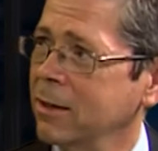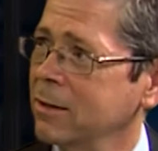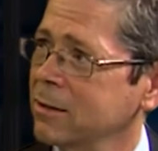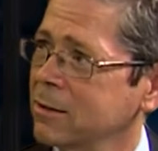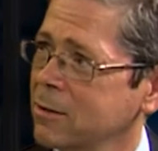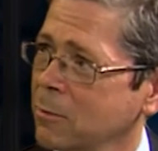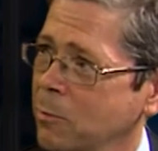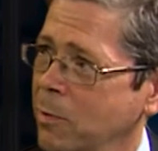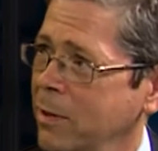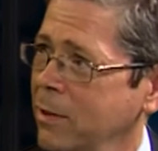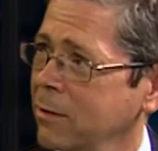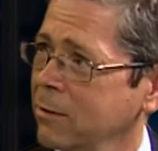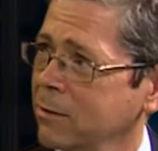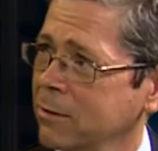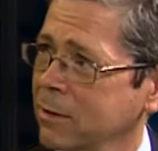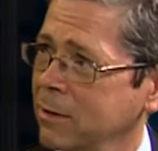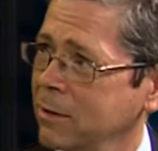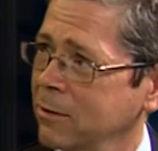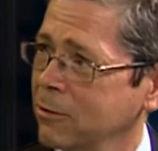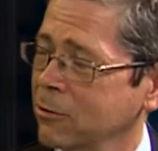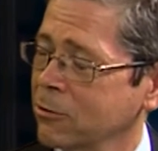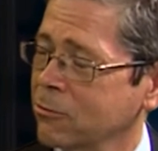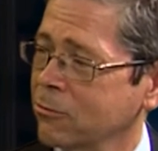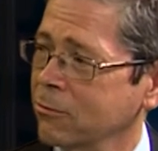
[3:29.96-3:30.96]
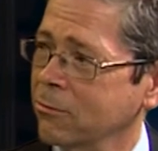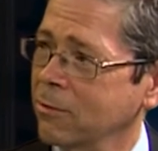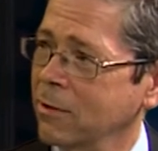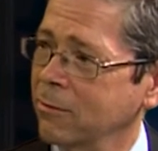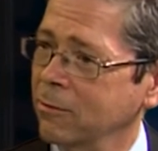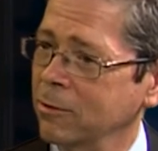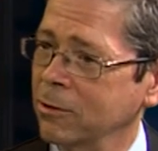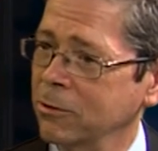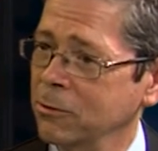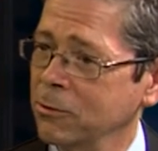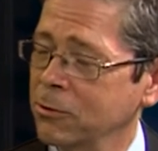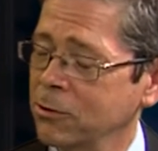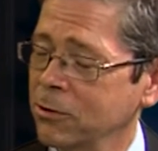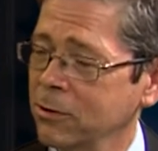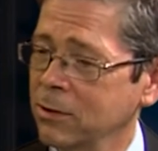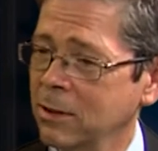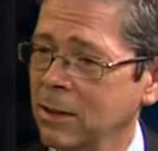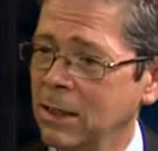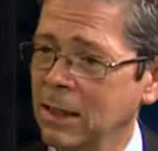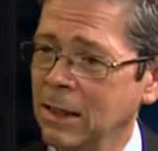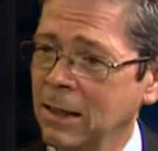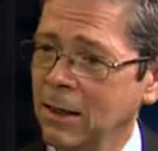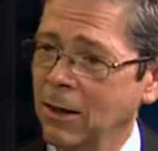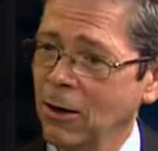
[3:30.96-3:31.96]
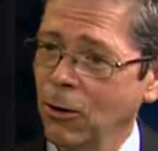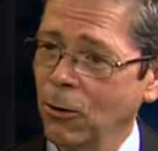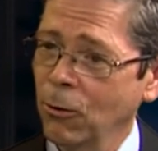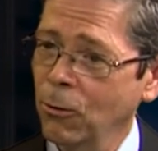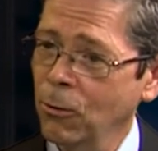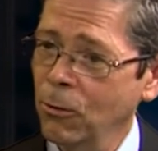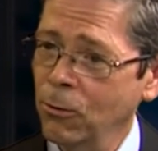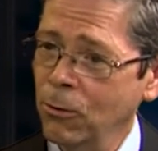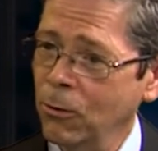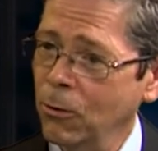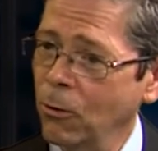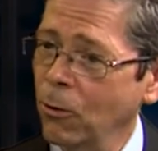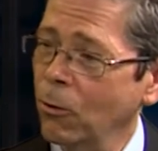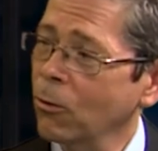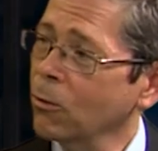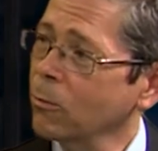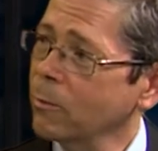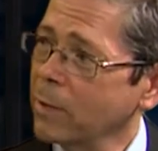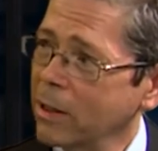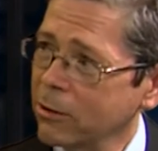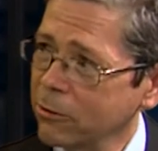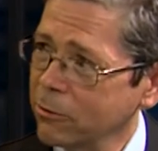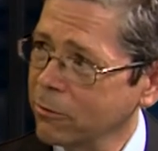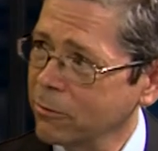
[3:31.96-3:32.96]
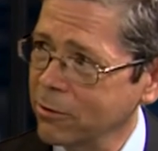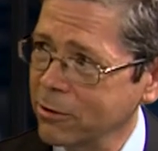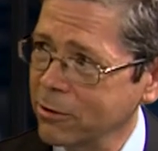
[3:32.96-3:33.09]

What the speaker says: to power the Industrial Revolution, or all manner of other